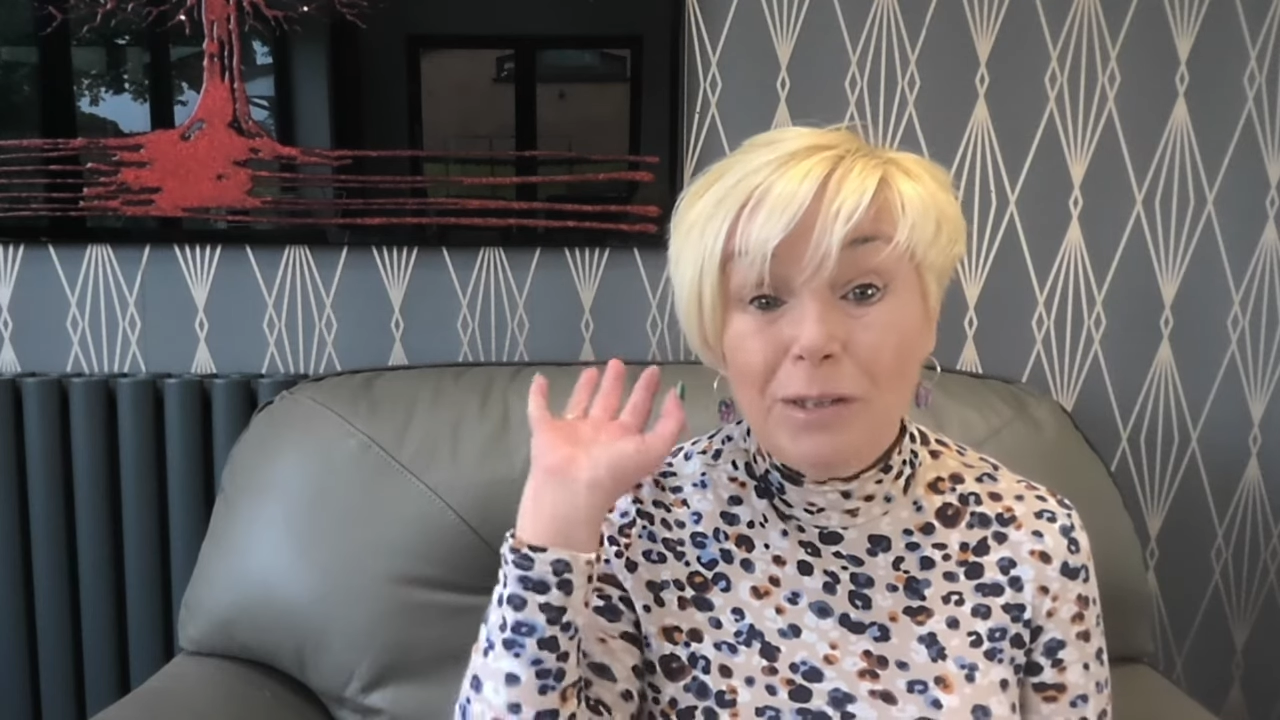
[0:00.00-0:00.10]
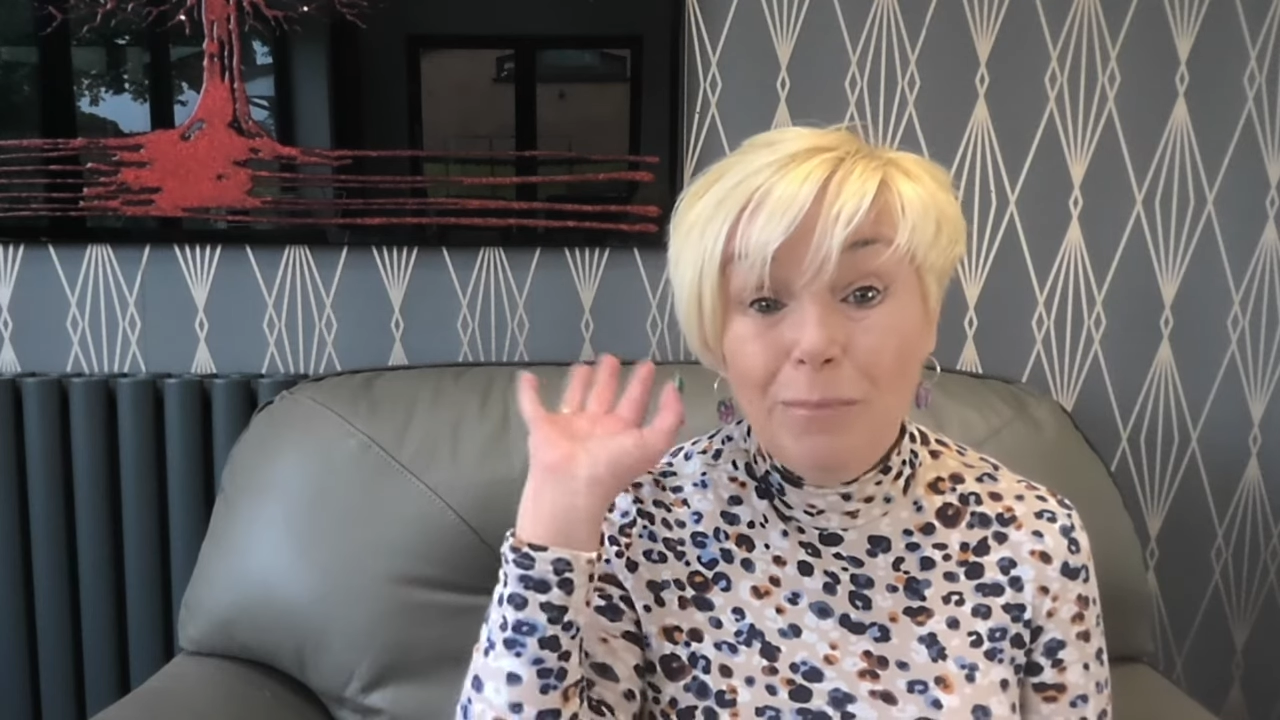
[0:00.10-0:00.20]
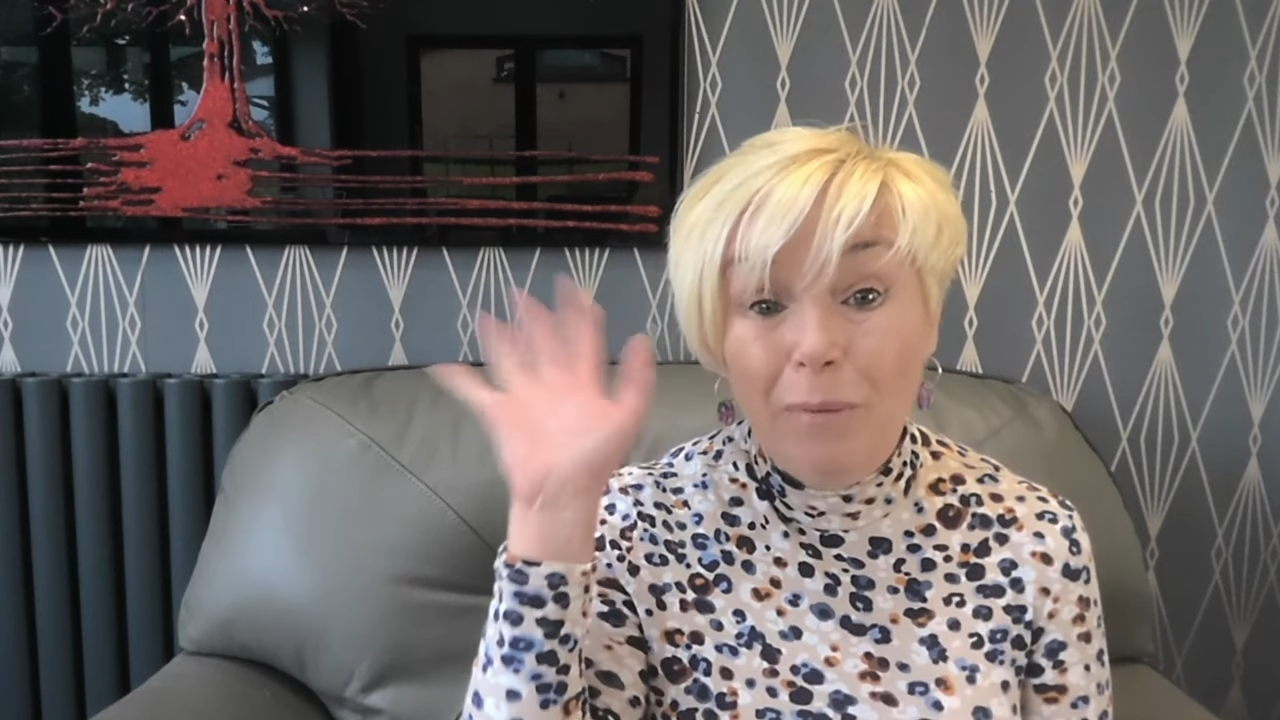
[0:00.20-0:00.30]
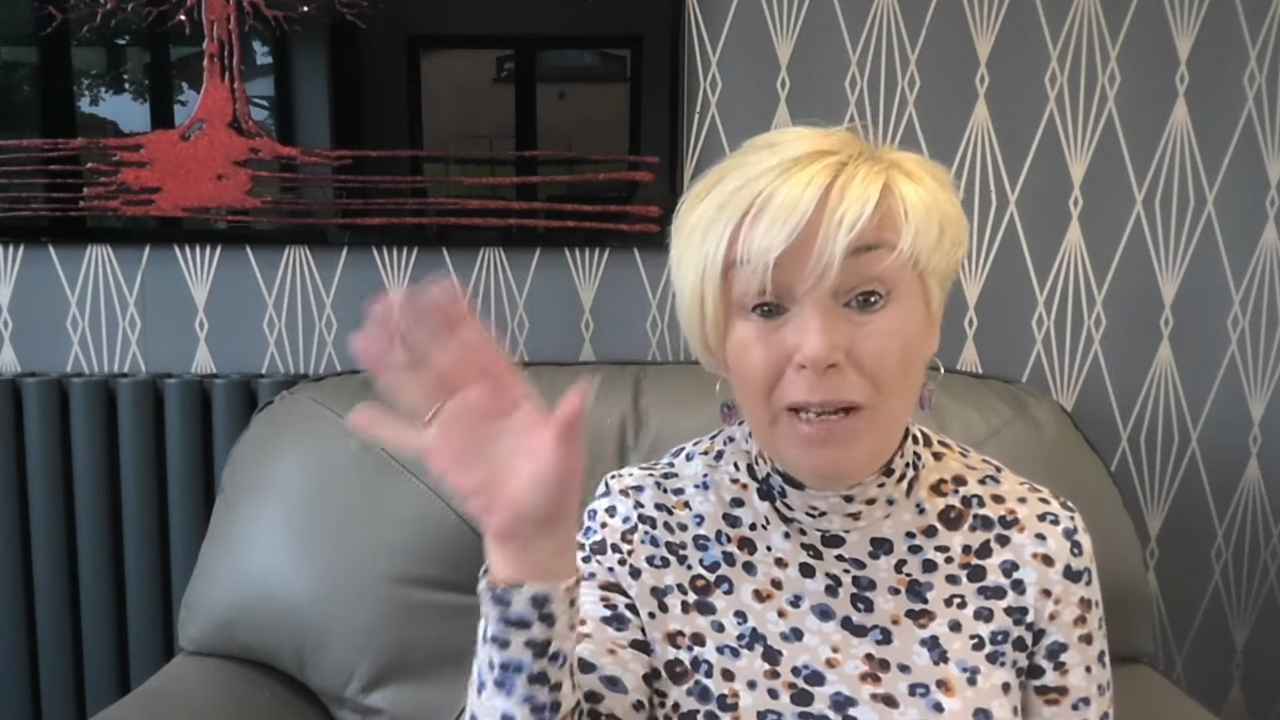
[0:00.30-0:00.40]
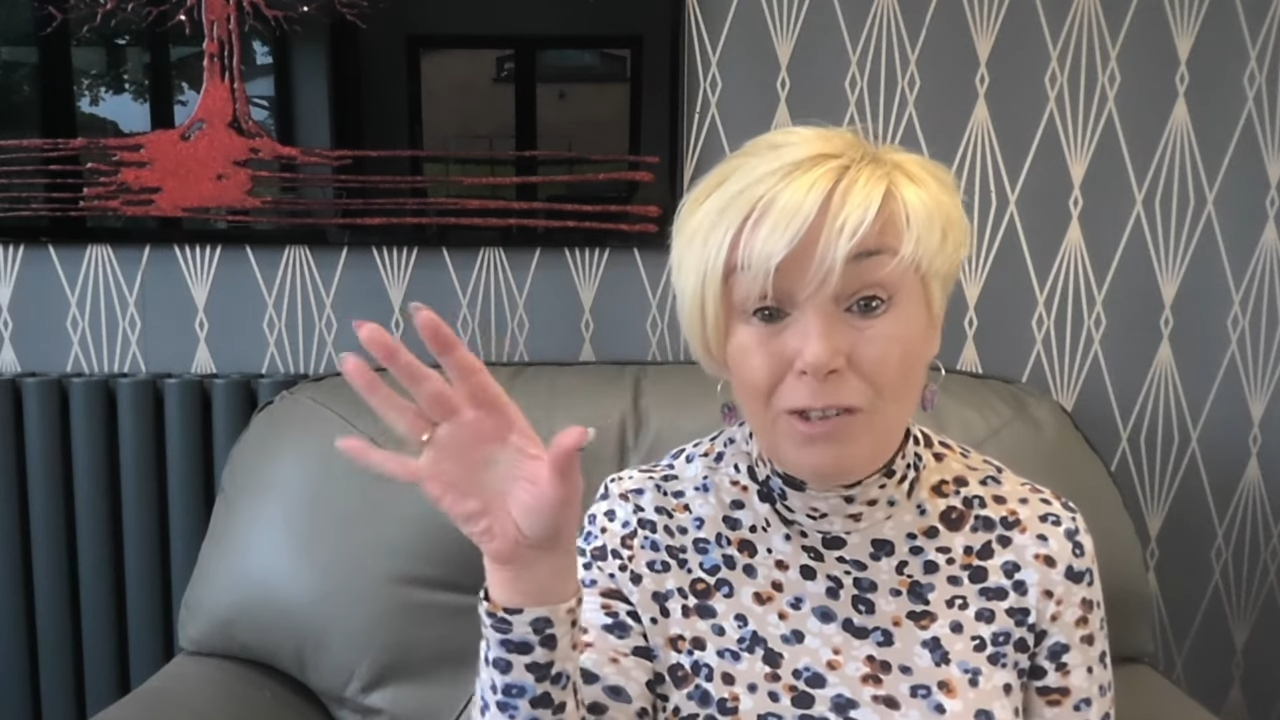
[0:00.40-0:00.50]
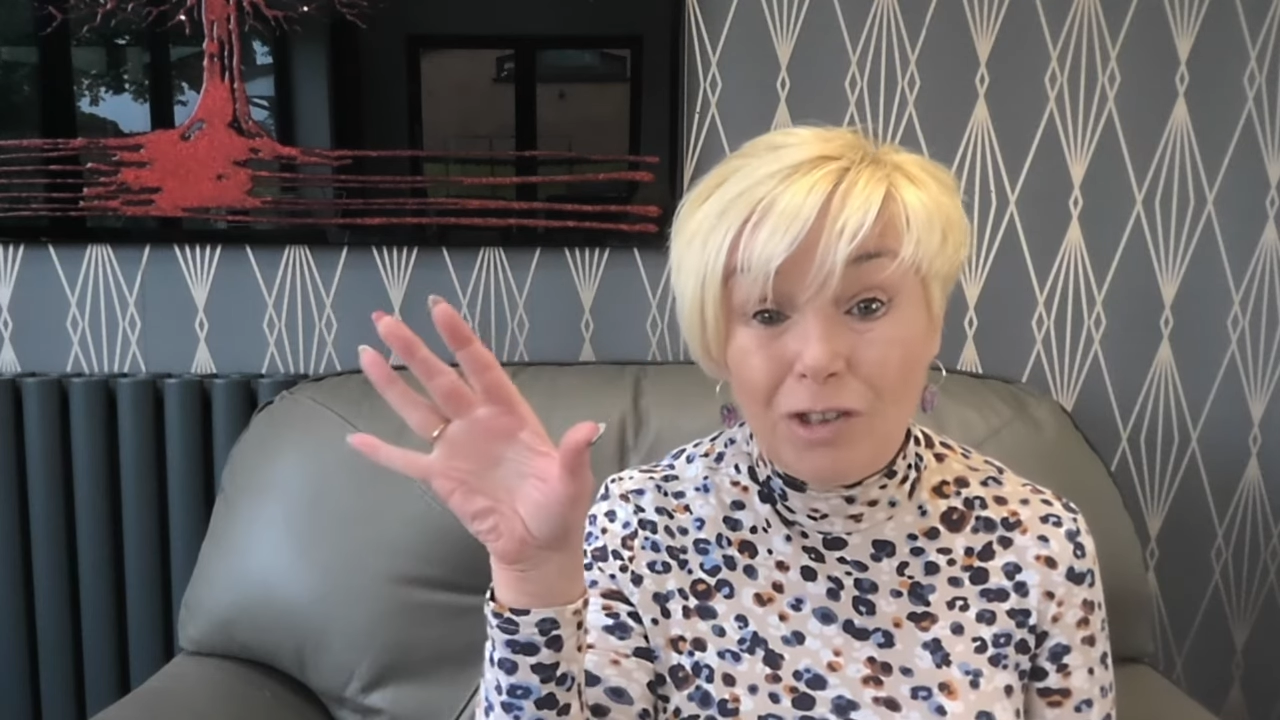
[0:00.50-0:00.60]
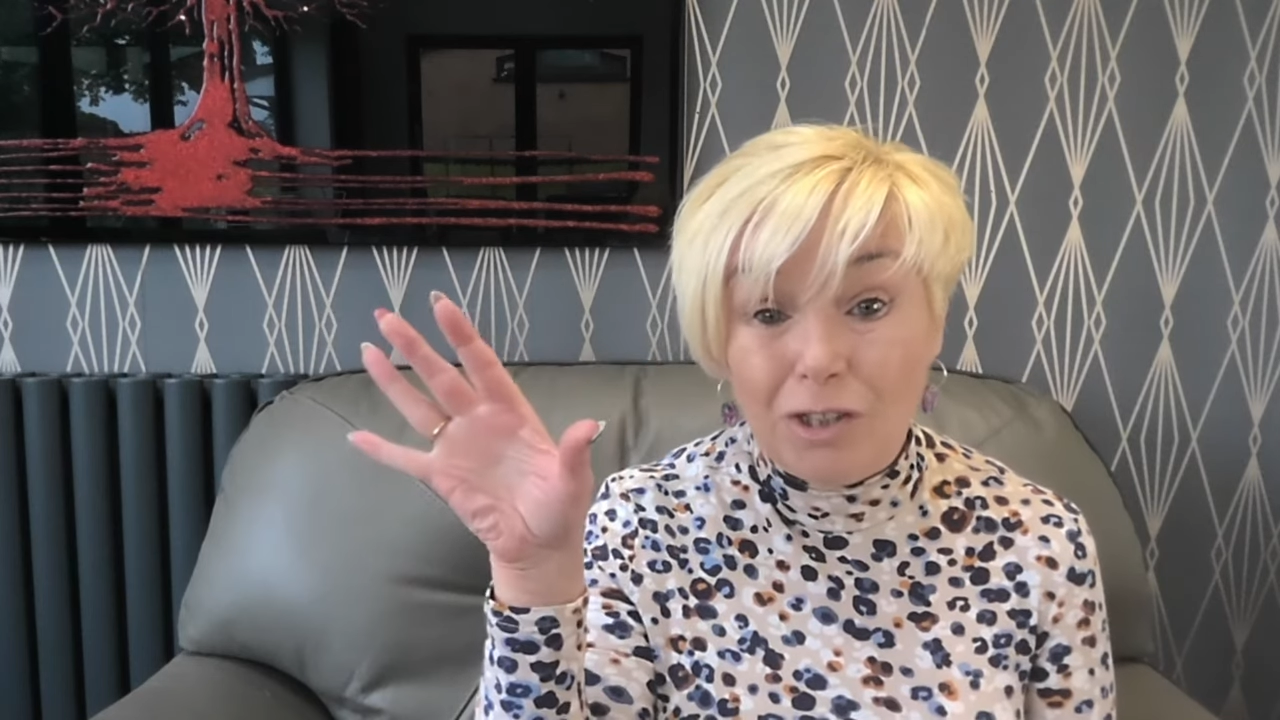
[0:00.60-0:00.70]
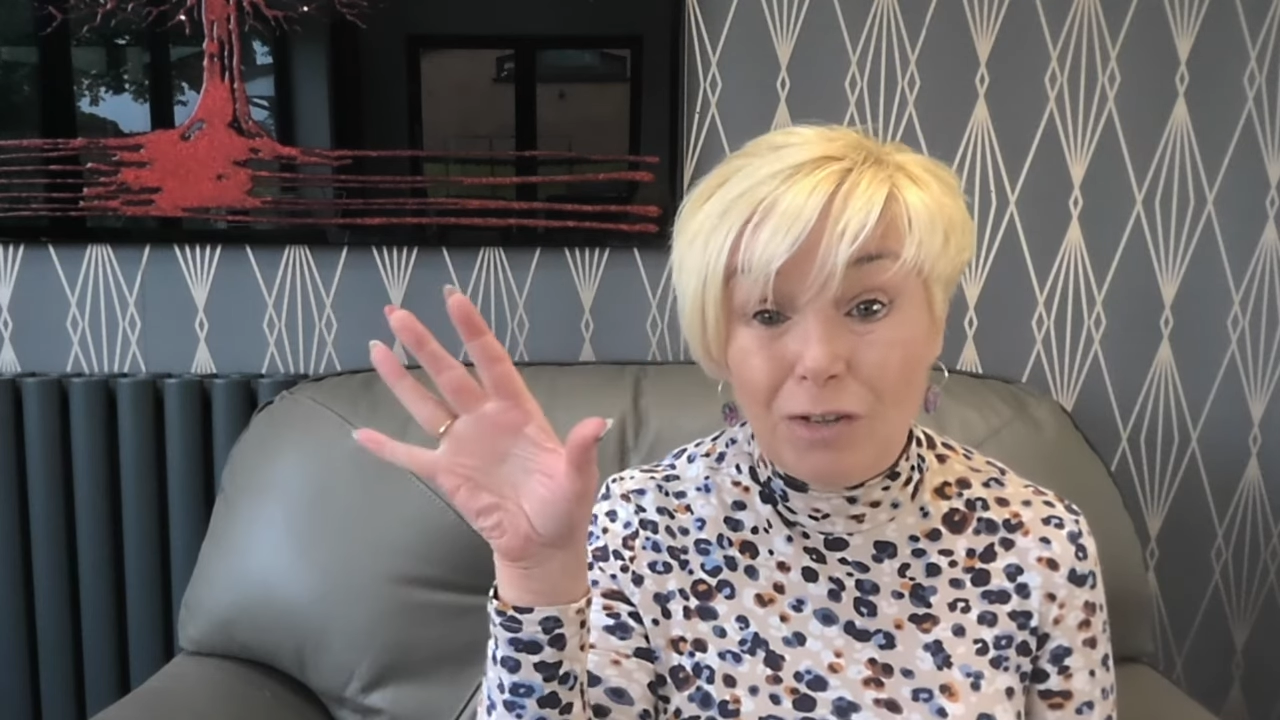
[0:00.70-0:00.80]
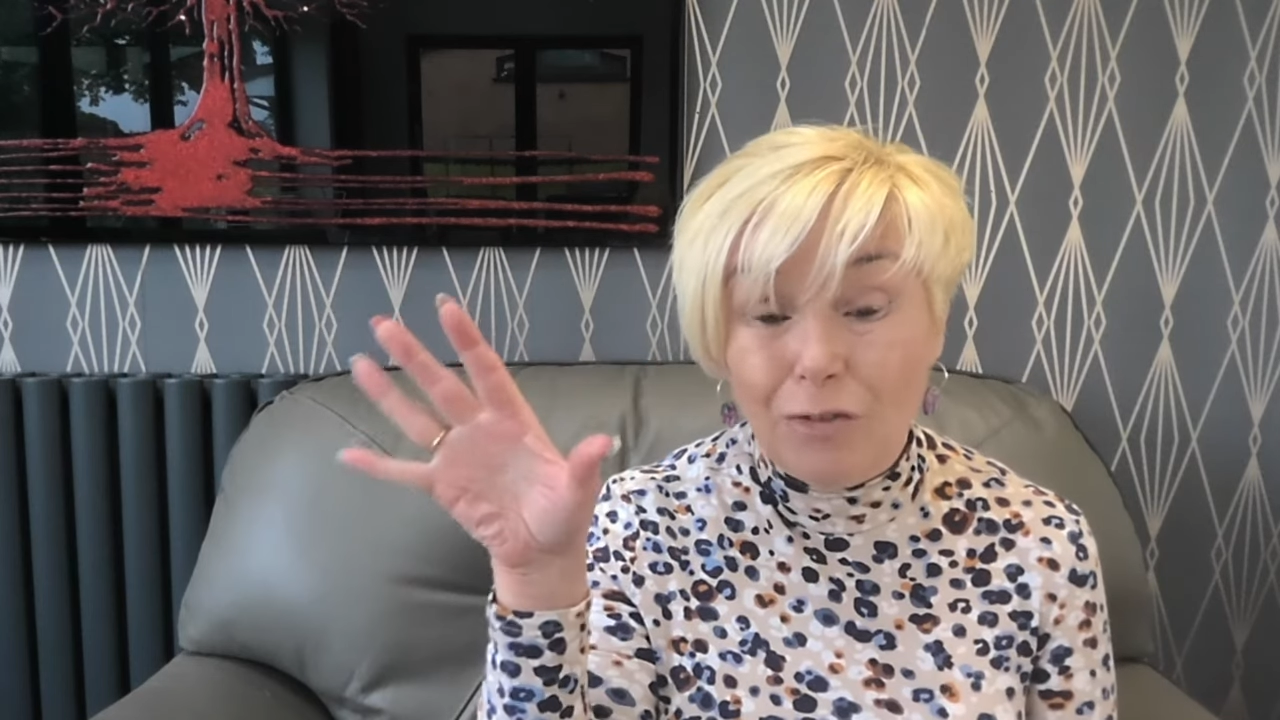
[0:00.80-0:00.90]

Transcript: some pictures